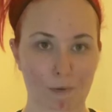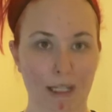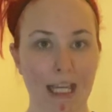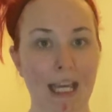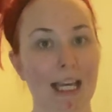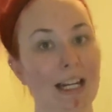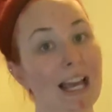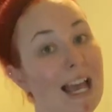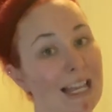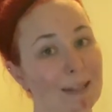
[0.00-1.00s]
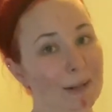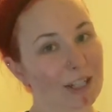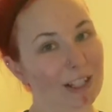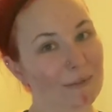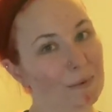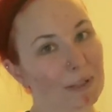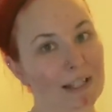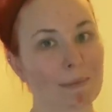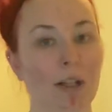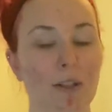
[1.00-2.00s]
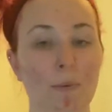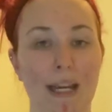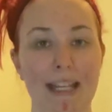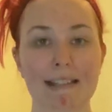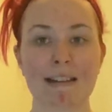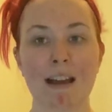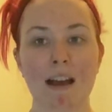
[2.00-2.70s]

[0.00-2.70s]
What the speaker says: we can, especially if you want a smaller waist.